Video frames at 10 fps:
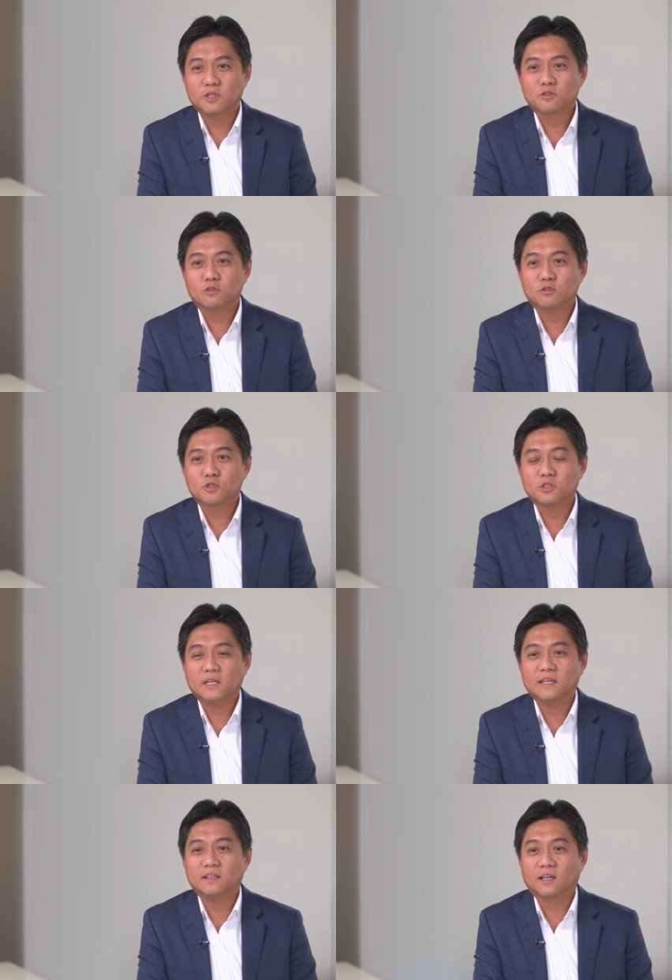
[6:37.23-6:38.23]
research
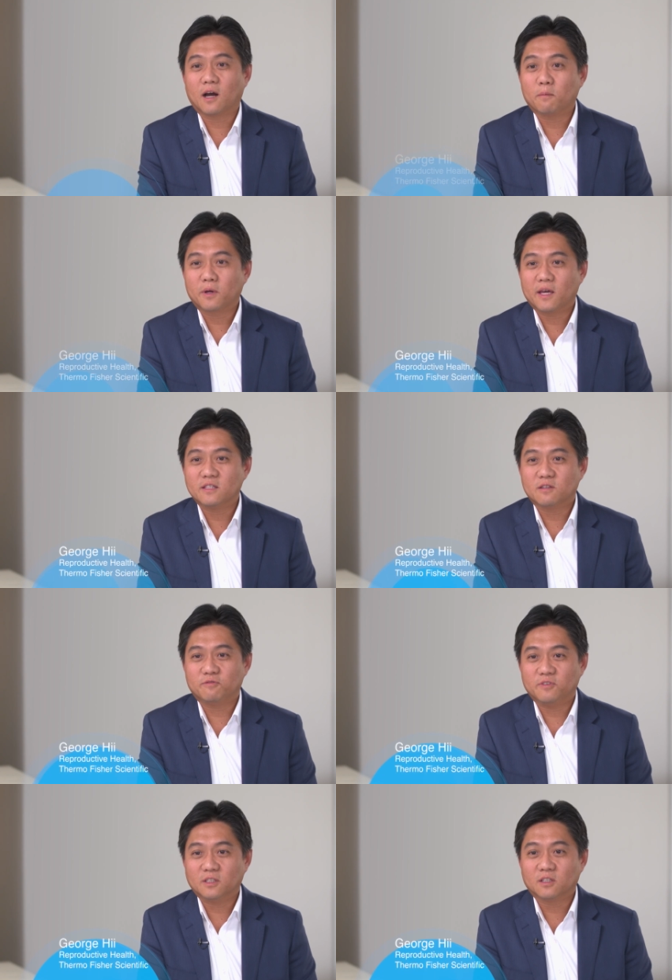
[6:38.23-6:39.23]
in the comprehensive
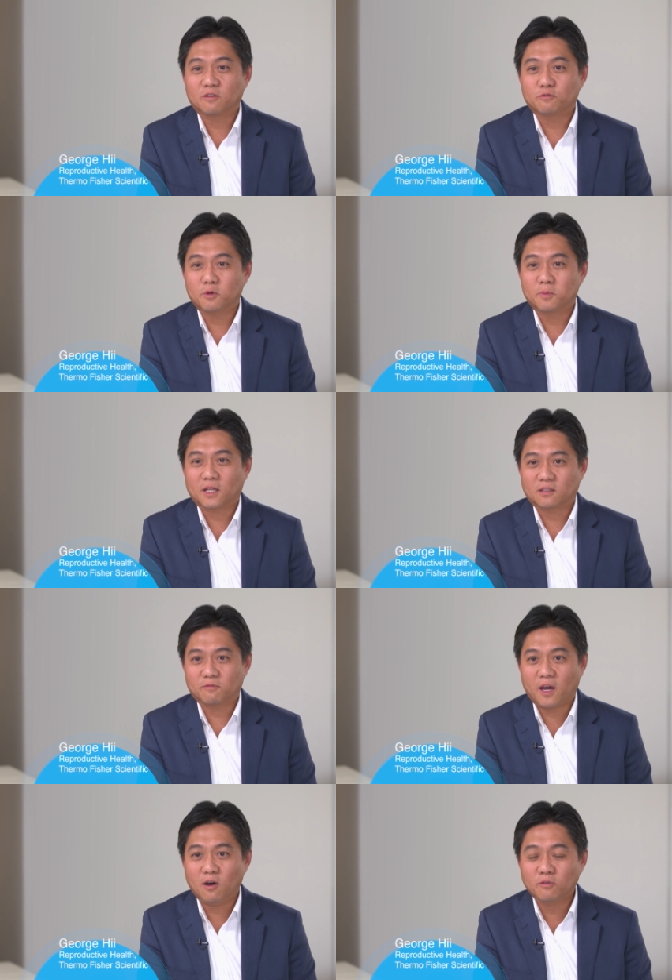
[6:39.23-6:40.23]
field of
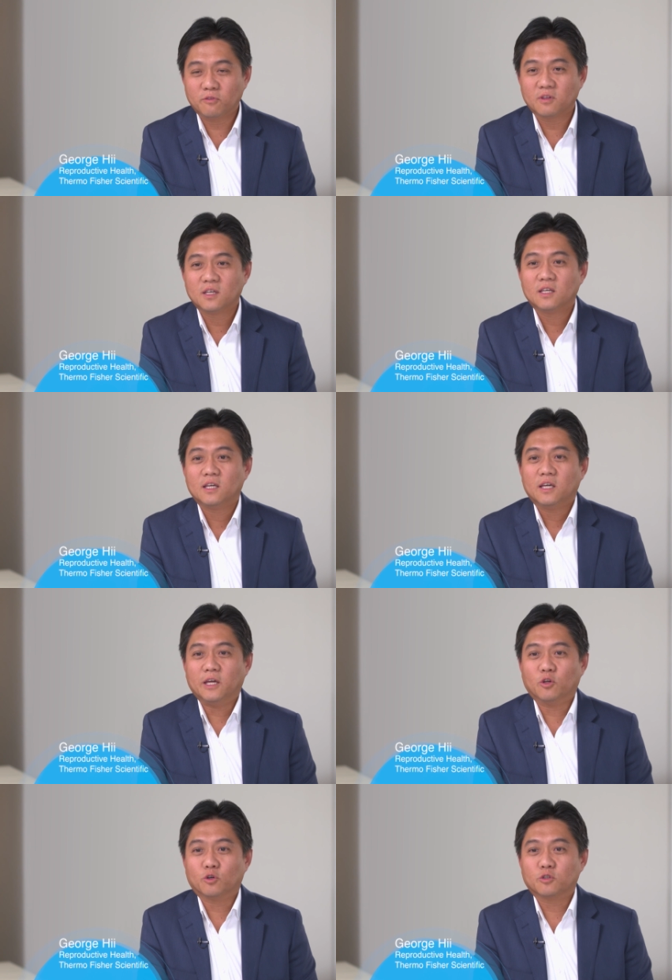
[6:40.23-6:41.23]
reproductive health
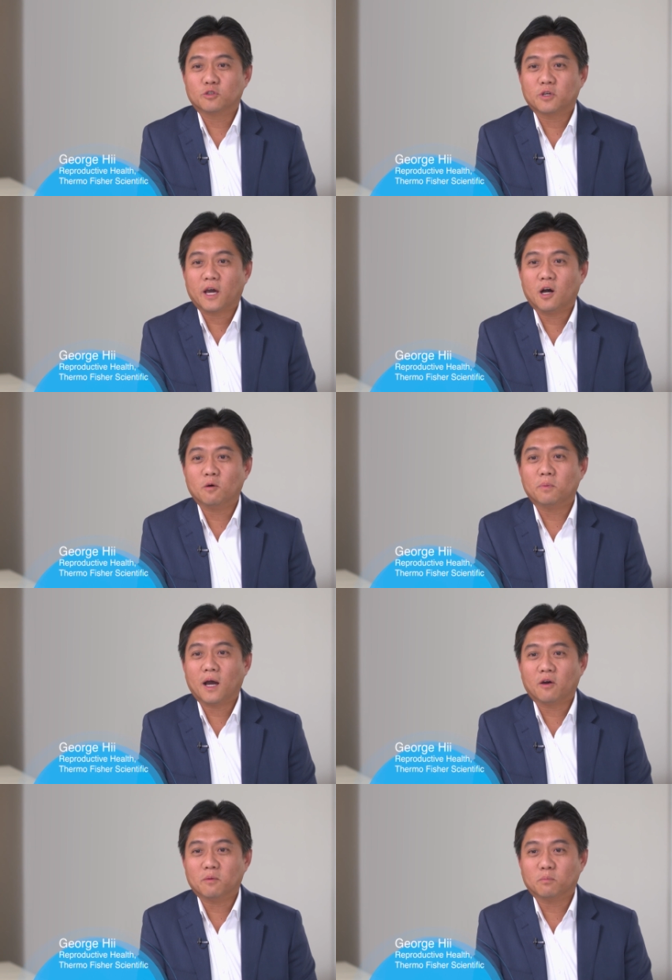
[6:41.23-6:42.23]
in order to help
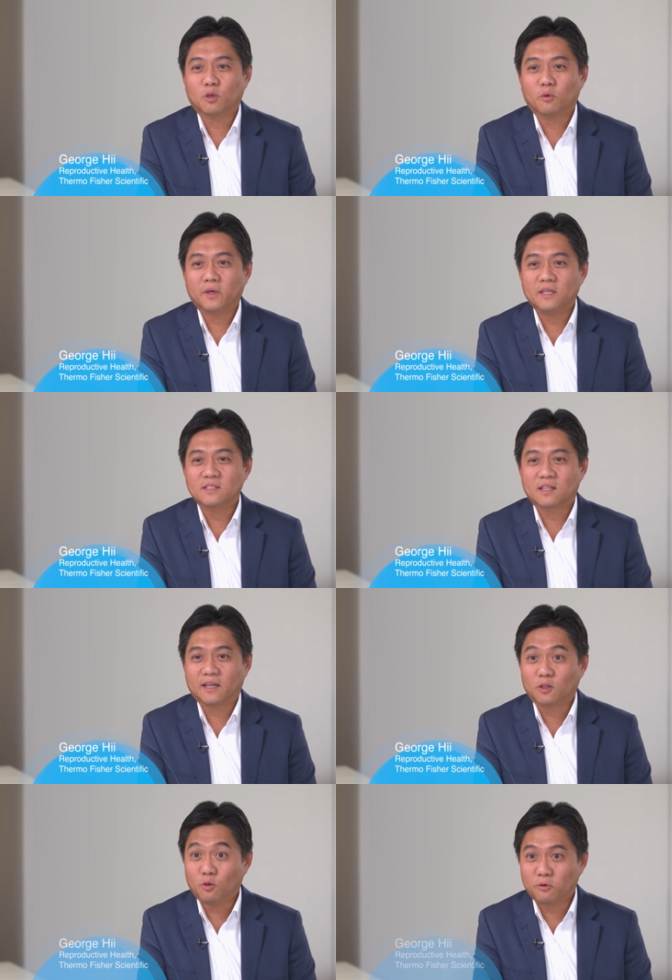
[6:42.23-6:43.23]
our employees
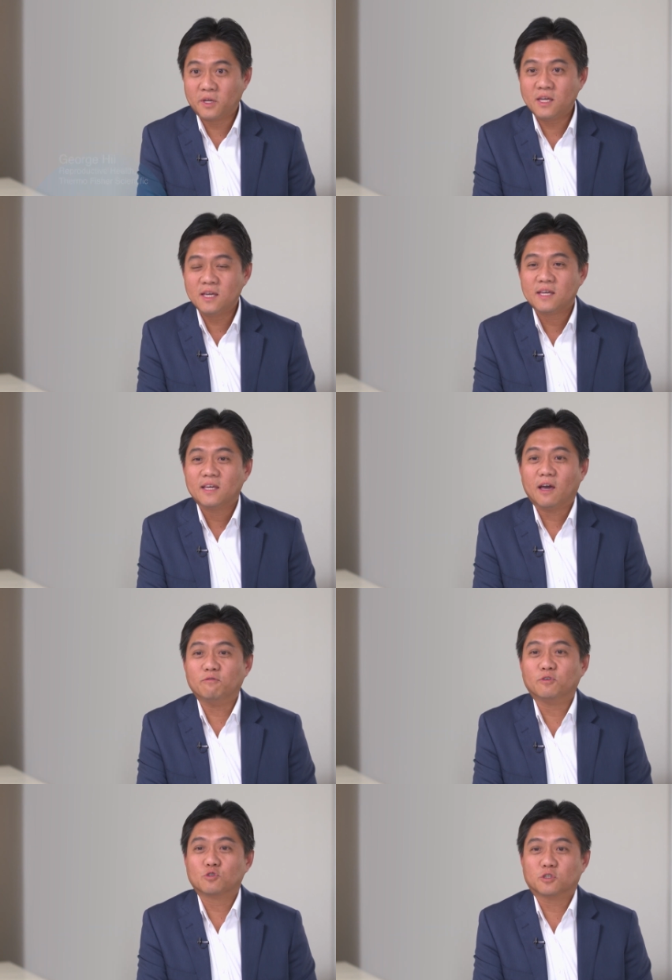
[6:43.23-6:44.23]
like Laurie
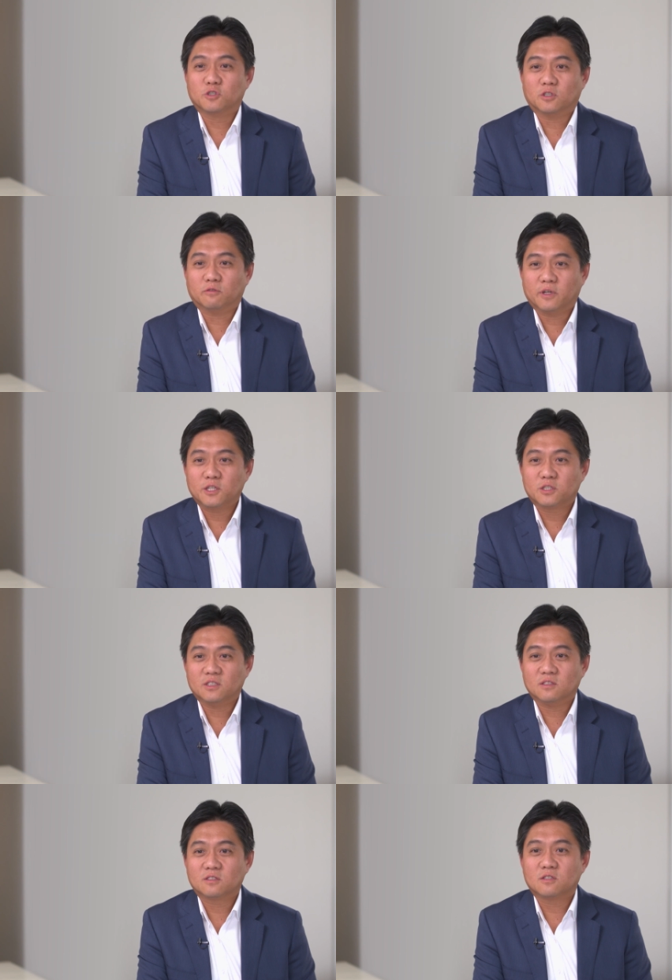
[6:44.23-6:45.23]
and future
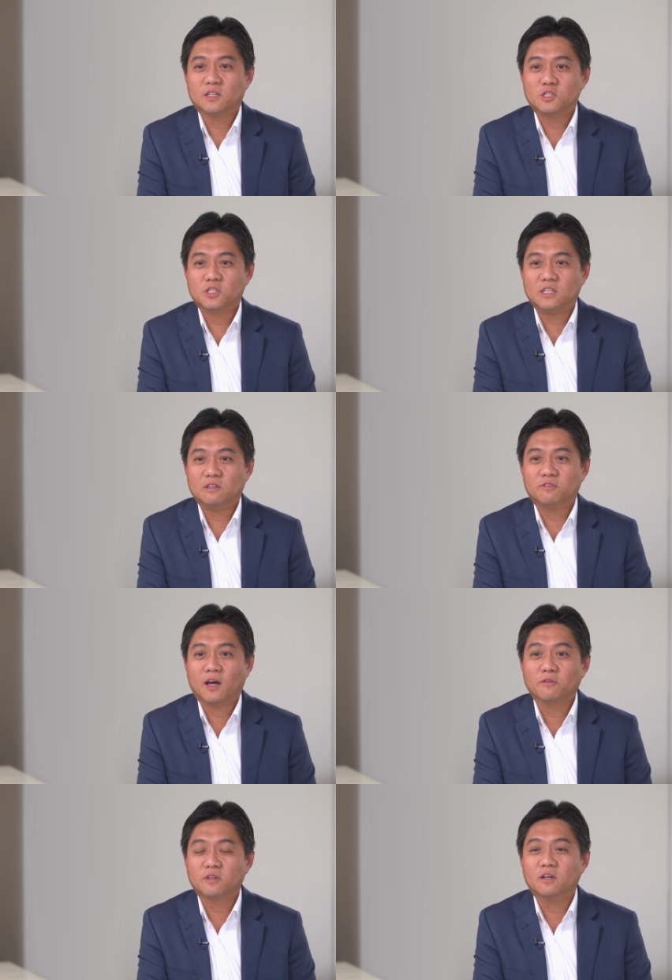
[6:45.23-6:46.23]
generations to achieve
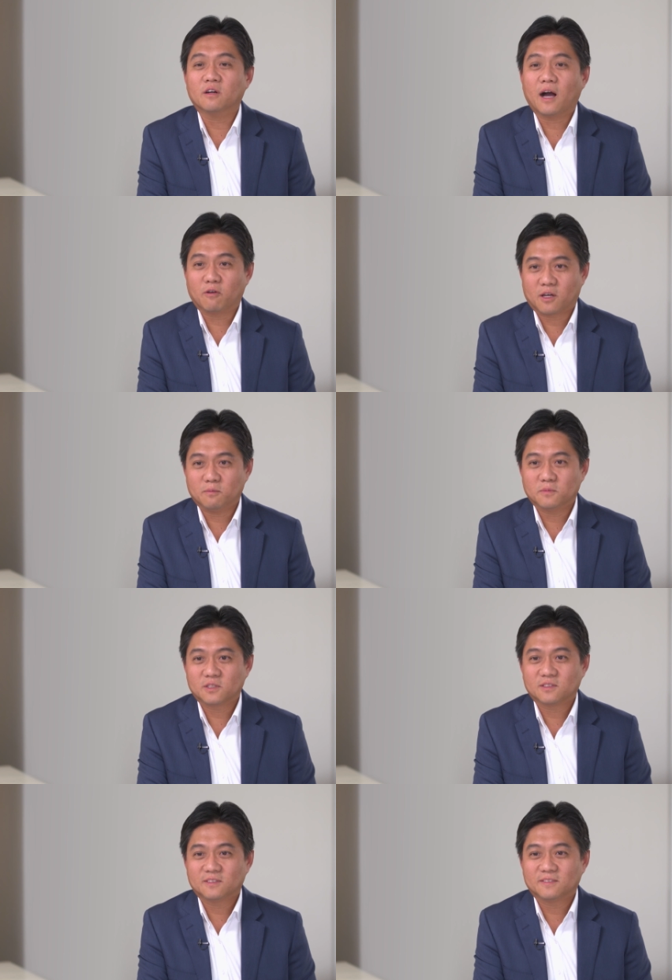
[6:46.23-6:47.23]
healthier outcomes.